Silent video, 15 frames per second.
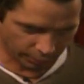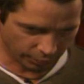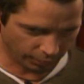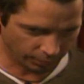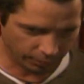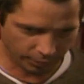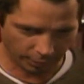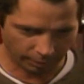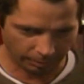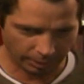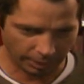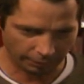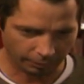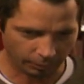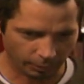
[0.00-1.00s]
concerns are going to be
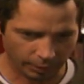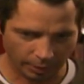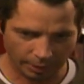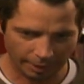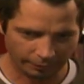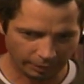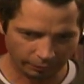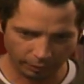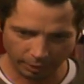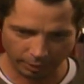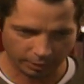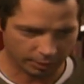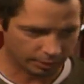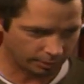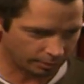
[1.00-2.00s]
different. When you have different
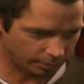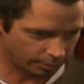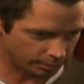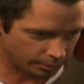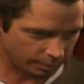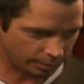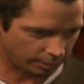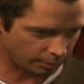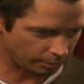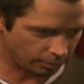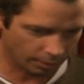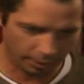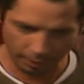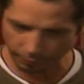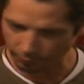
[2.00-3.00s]
concerns and you're
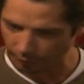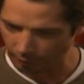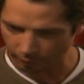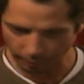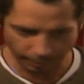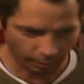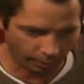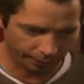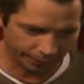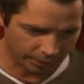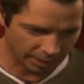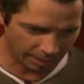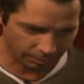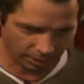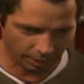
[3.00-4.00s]
trying to field them all at the
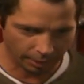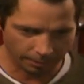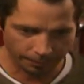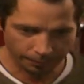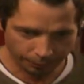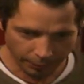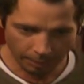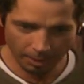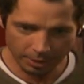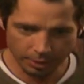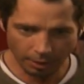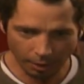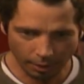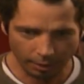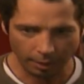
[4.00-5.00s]
same time, it makes
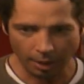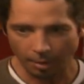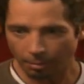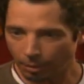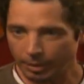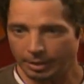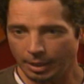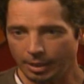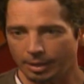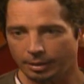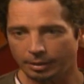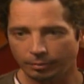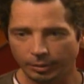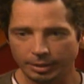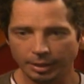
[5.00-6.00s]
it hard. But we did
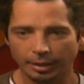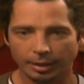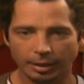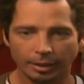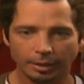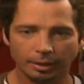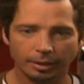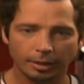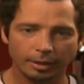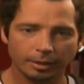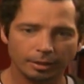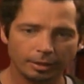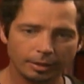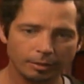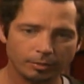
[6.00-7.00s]
it. And
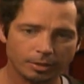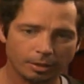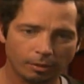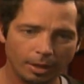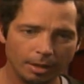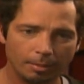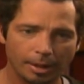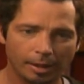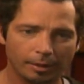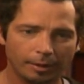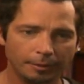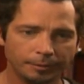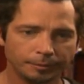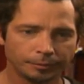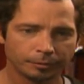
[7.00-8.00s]
the thing that was great about
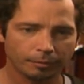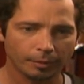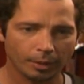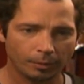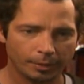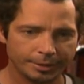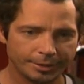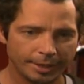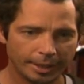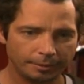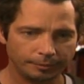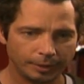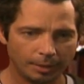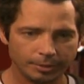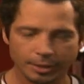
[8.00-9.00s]
it was
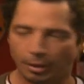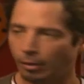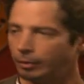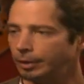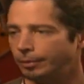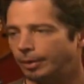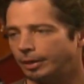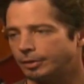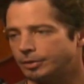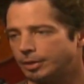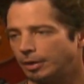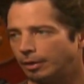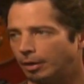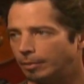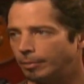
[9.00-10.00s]
that was the only record
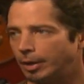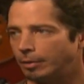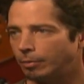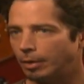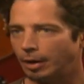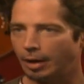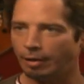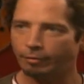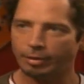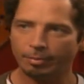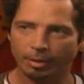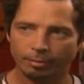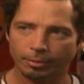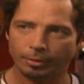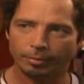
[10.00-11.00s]
Soundgarden made where every
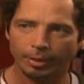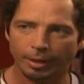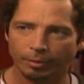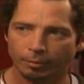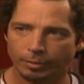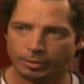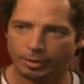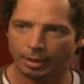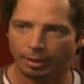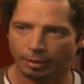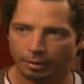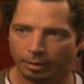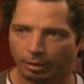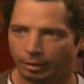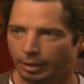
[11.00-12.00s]
member of the band was
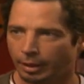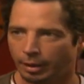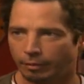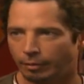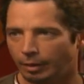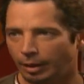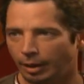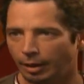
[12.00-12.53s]
there all day, every